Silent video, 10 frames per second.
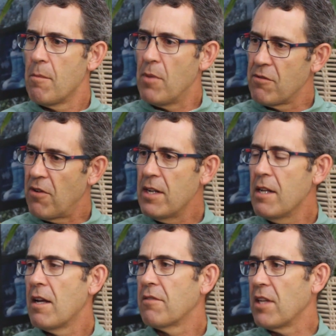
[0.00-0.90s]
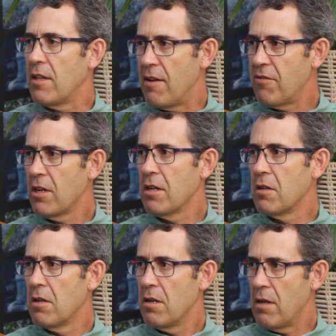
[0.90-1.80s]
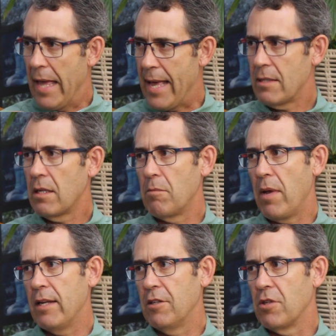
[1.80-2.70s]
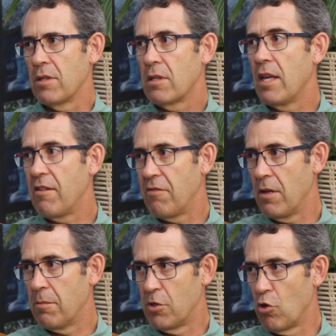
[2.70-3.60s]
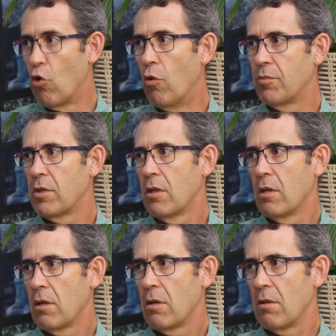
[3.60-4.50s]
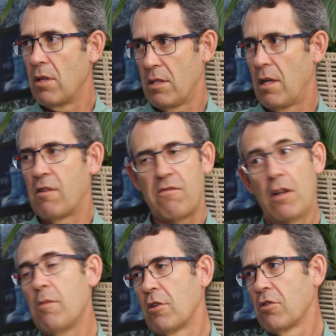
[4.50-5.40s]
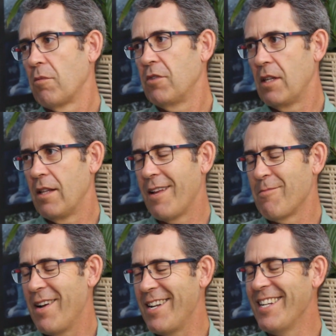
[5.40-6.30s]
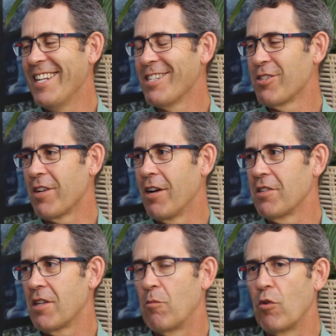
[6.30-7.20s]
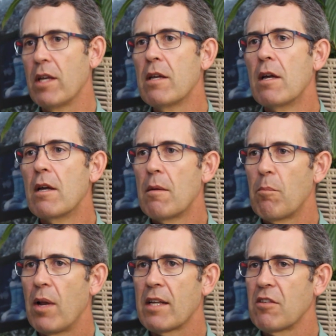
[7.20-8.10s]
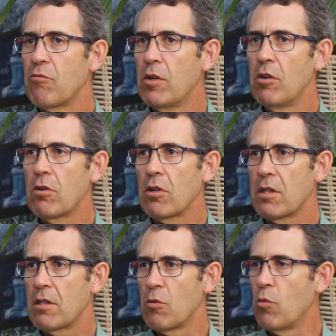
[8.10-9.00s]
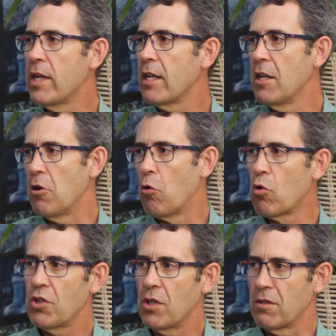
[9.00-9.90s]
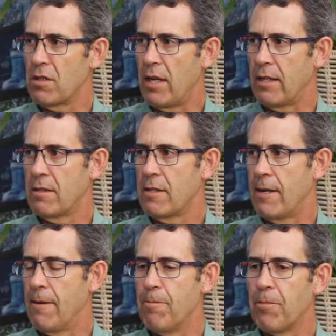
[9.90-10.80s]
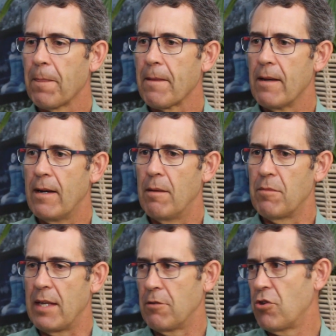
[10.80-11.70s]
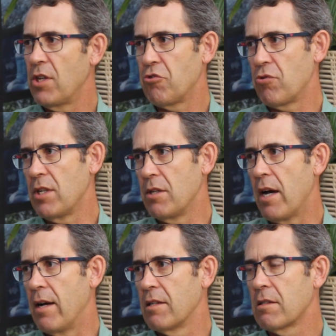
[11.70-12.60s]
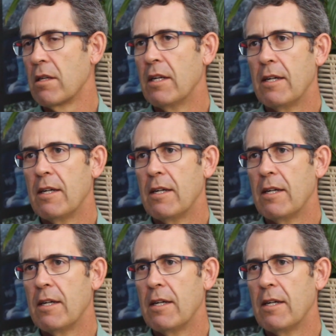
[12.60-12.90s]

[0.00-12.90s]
But funny enough, South African asset managers have absorbed this outflow because obviously that money needs to go somewhere. Yes. Plus, if we look at the weekly auctions that um, um, that Treasury does,